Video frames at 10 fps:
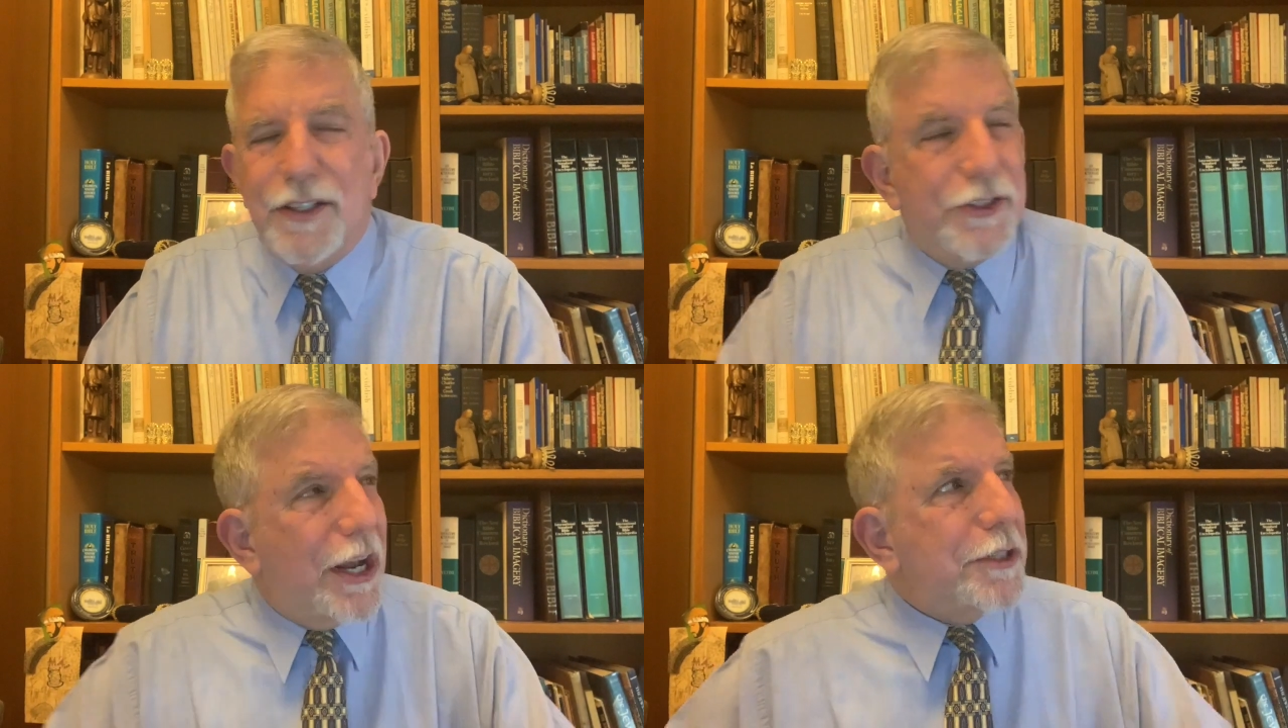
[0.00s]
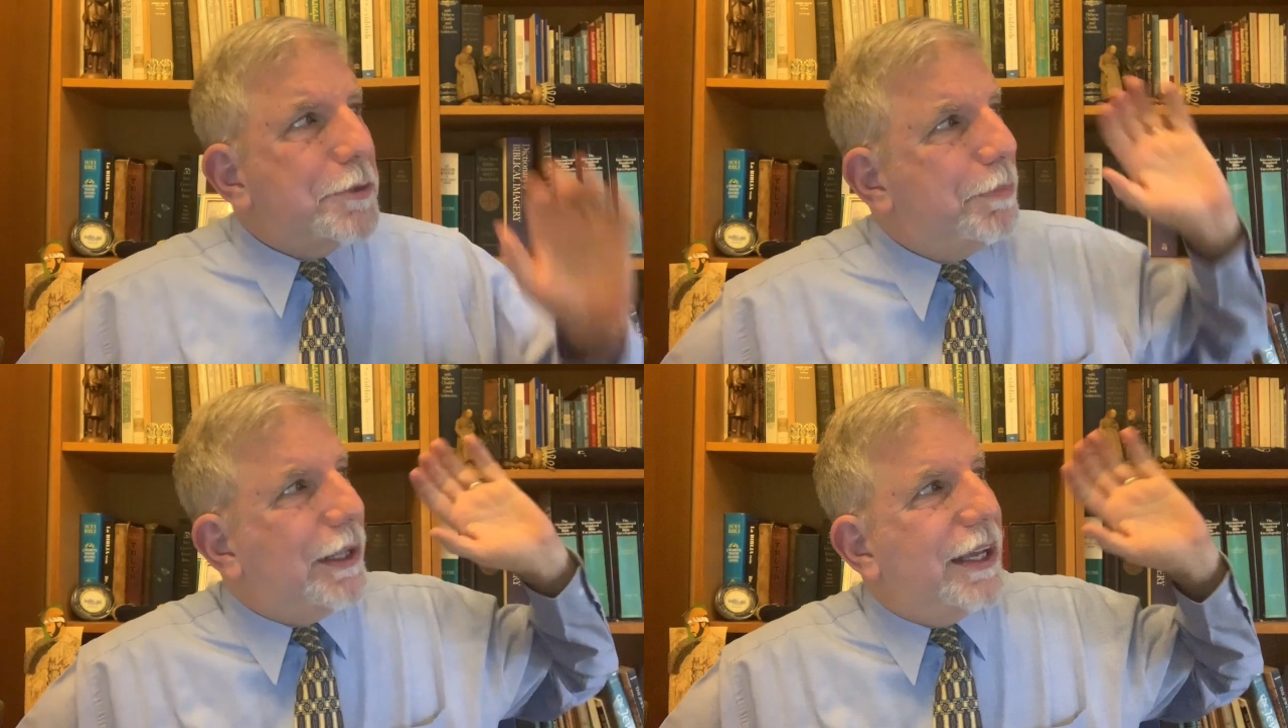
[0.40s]

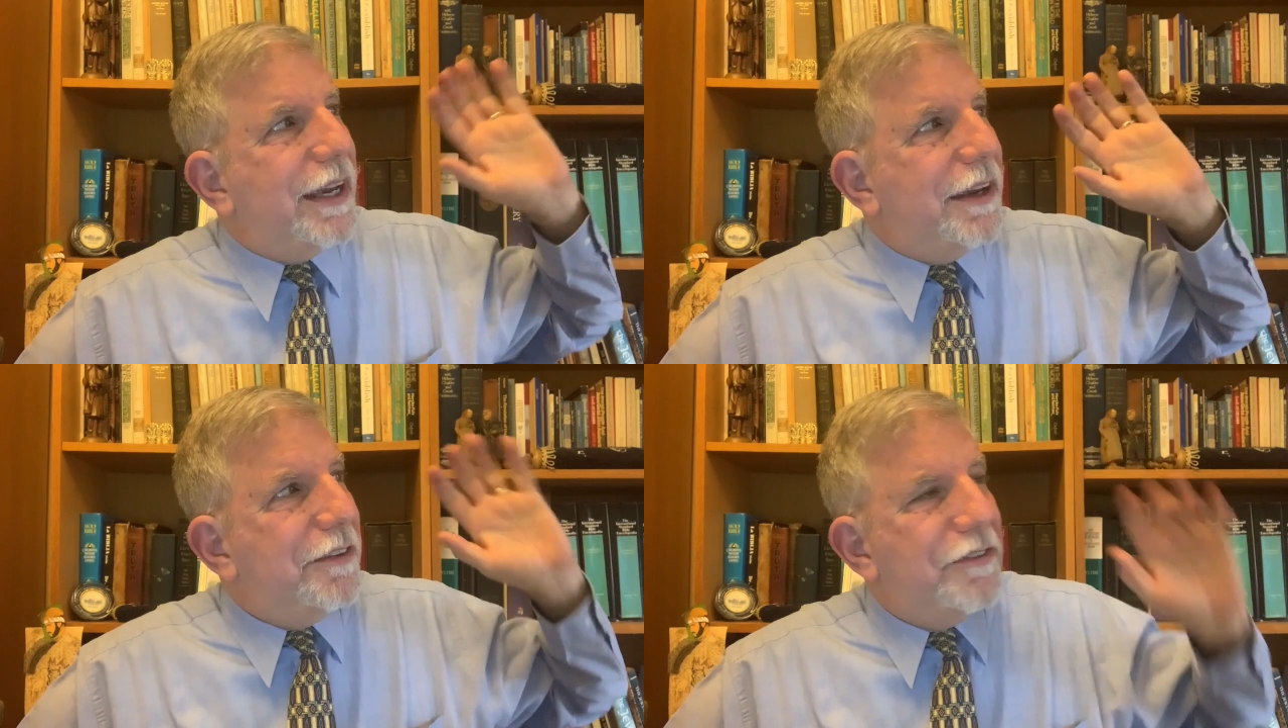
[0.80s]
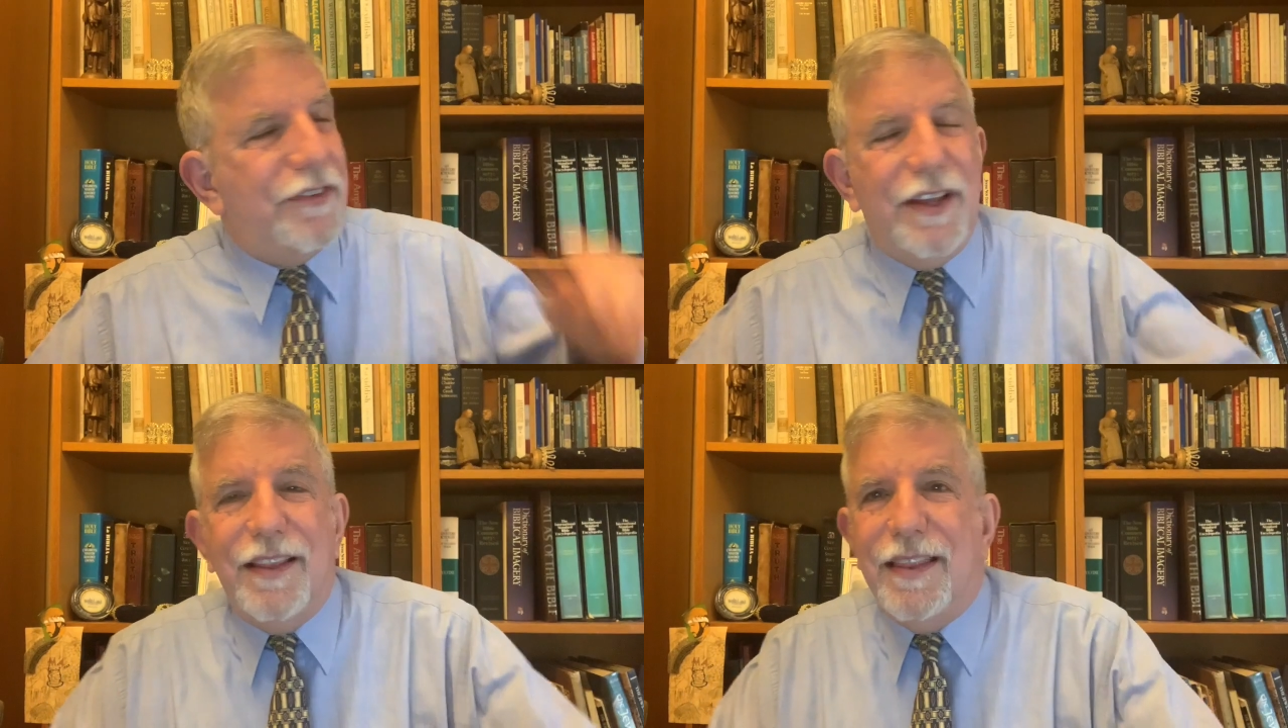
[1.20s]
Just
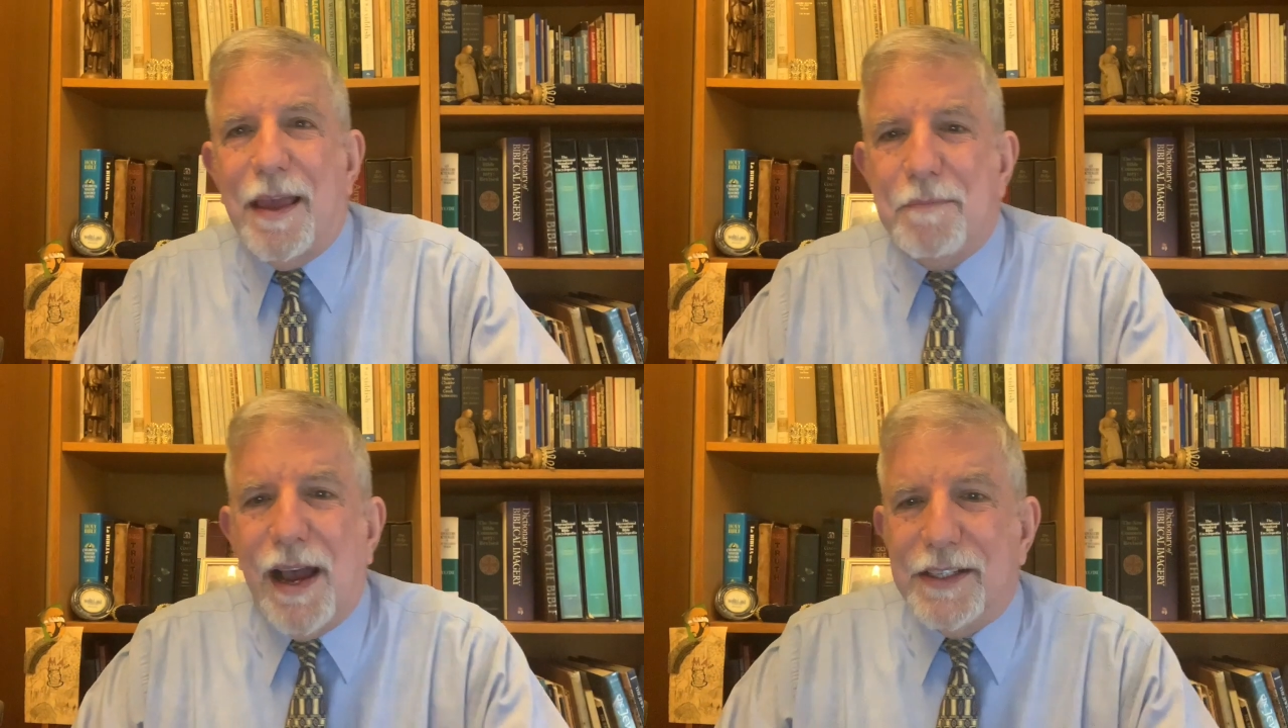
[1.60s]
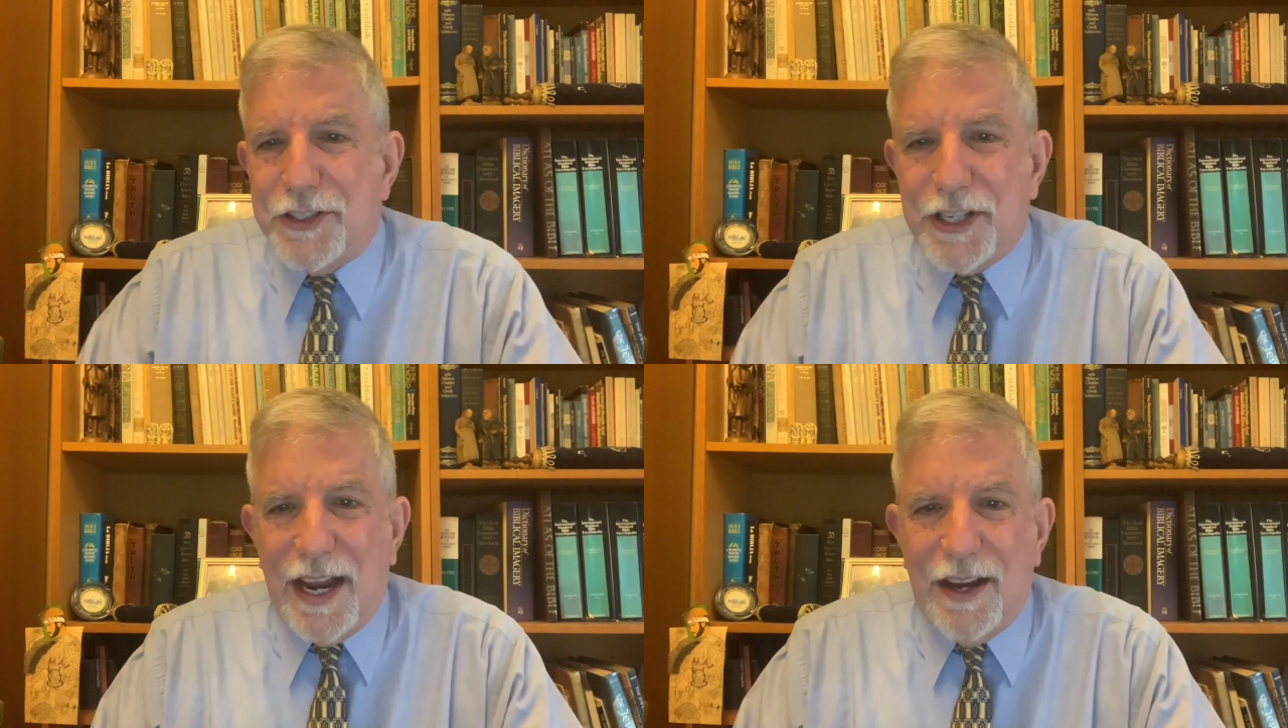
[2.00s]
believe, they might
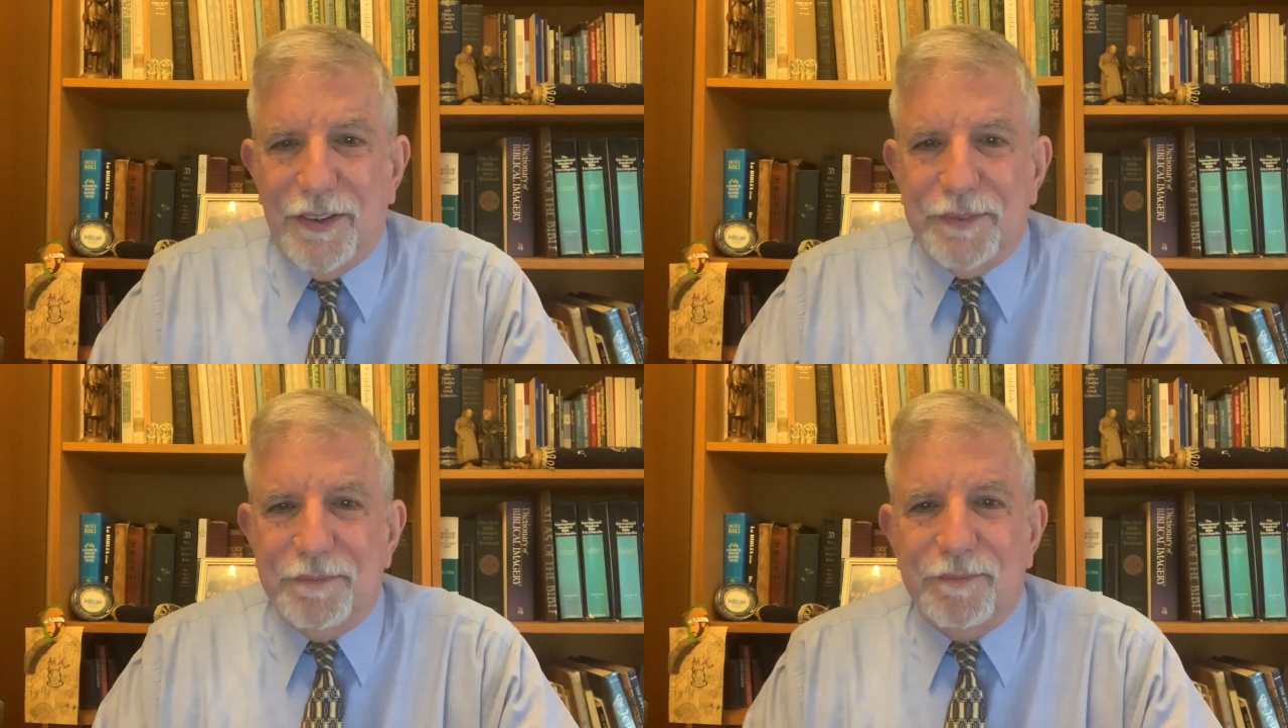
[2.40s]
shout.